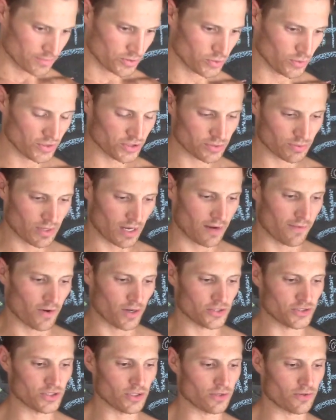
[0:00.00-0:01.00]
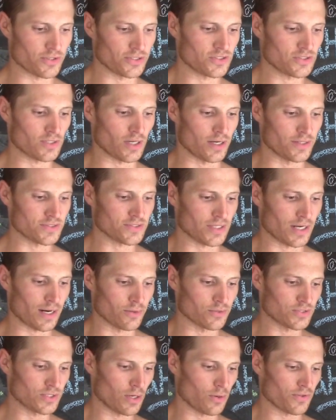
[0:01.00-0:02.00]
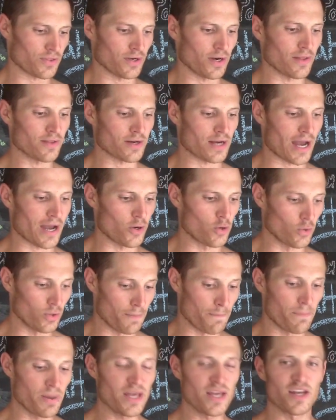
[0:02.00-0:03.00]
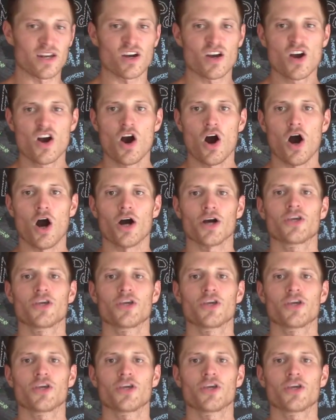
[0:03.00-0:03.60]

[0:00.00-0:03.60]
doing some kind of auxiliary stunts, and I was there with another guy who had been a